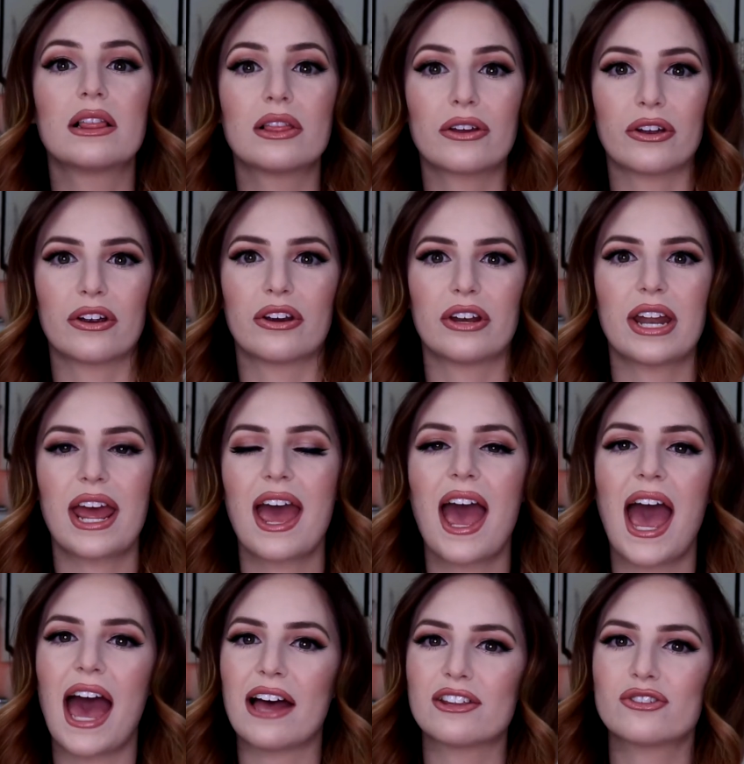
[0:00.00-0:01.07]
learn
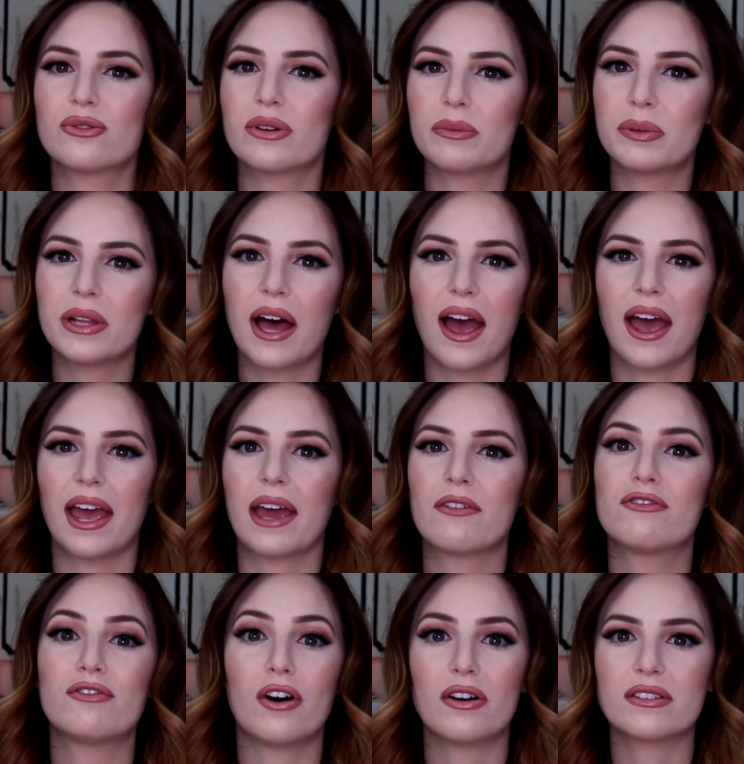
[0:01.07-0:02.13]
how to apply
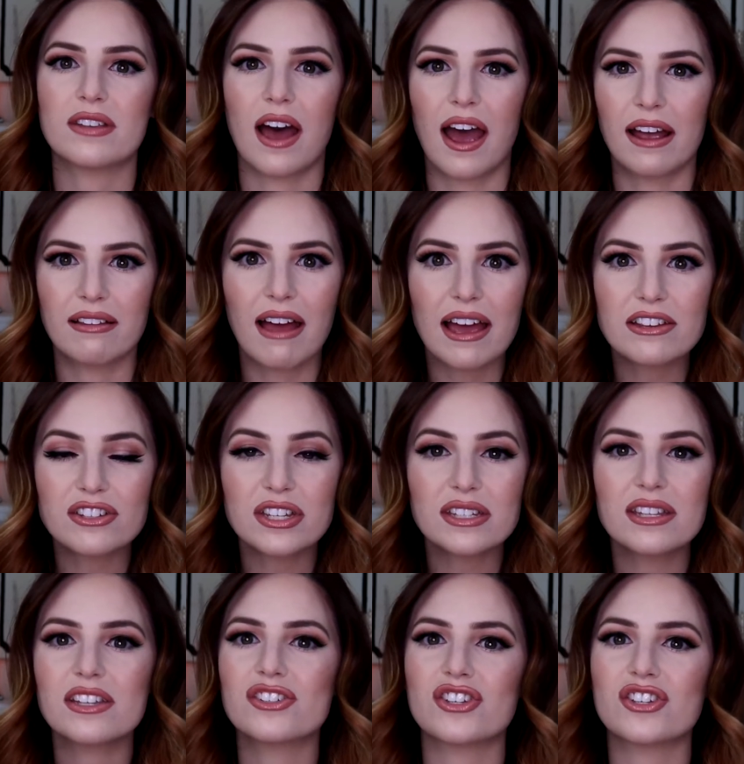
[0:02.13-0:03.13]
false eyelashes,